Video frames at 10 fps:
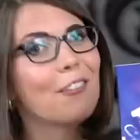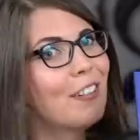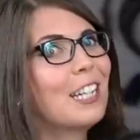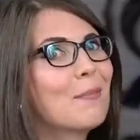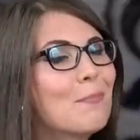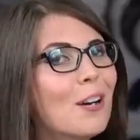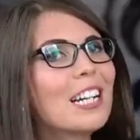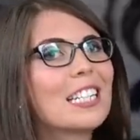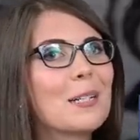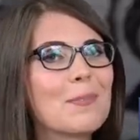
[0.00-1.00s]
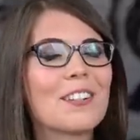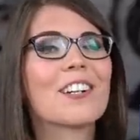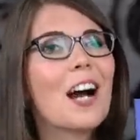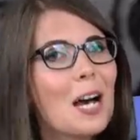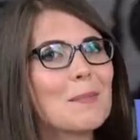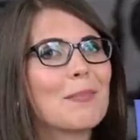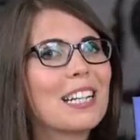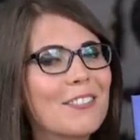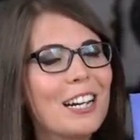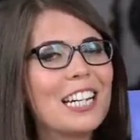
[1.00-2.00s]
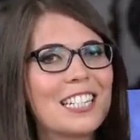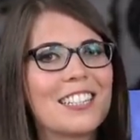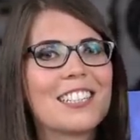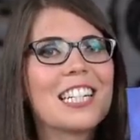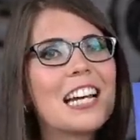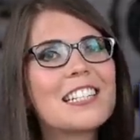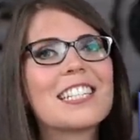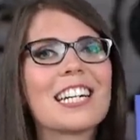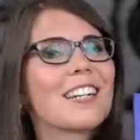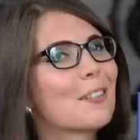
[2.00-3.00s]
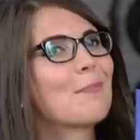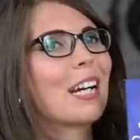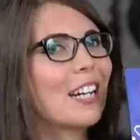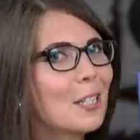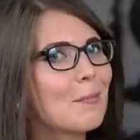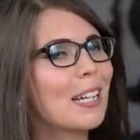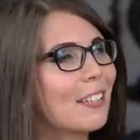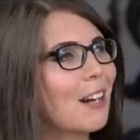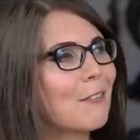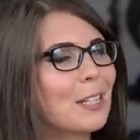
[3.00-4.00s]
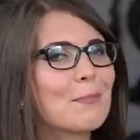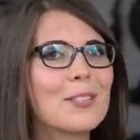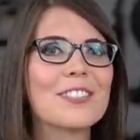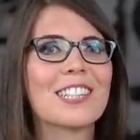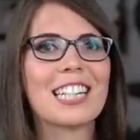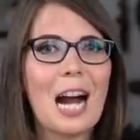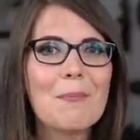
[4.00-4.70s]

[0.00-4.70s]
If you need more tips on cosplay creation, just check out my cosplay crafting books on